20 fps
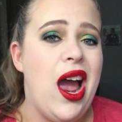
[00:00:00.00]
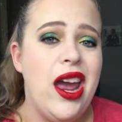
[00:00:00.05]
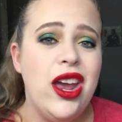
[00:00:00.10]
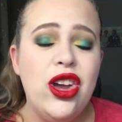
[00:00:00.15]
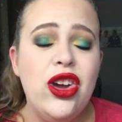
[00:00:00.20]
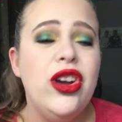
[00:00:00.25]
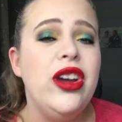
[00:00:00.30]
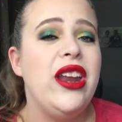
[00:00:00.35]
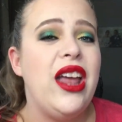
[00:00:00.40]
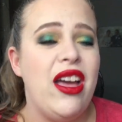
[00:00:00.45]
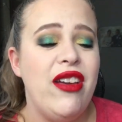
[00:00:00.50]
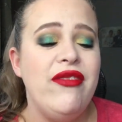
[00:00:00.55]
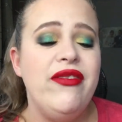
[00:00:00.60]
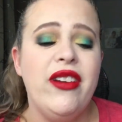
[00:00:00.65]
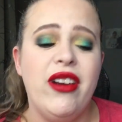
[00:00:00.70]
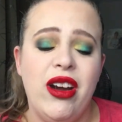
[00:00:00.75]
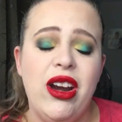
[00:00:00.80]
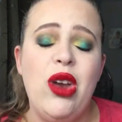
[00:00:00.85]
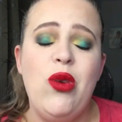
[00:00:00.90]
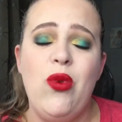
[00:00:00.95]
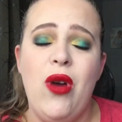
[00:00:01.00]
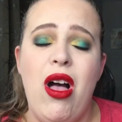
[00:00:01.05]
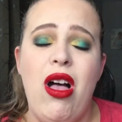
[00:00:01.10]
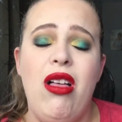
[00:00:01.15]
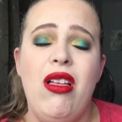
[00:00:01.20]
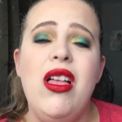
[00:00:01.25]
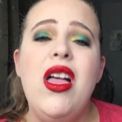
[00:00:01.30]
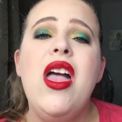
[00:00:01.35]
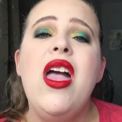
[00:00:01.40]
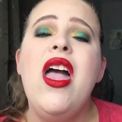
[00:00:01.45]
I could have very
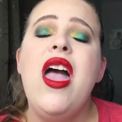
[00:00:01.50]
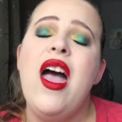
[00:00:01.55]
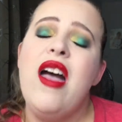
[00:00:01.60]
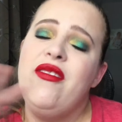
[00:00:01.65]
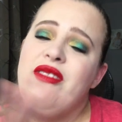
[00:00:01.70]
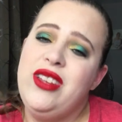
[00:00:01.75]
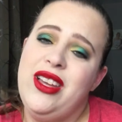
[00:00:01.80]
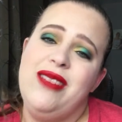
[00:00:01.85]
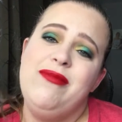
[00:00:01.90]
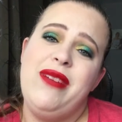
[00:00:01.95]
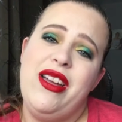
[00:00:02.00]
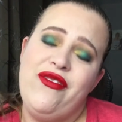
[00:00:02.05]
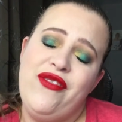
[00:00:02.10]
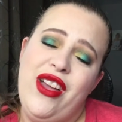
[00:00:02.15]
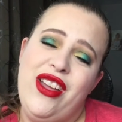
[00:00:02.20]
well have done my